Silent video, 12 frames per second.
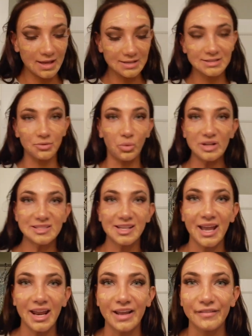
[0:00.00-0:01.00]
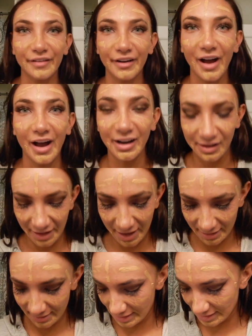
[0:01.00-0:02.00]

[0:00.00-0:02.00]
And once again, I forgot that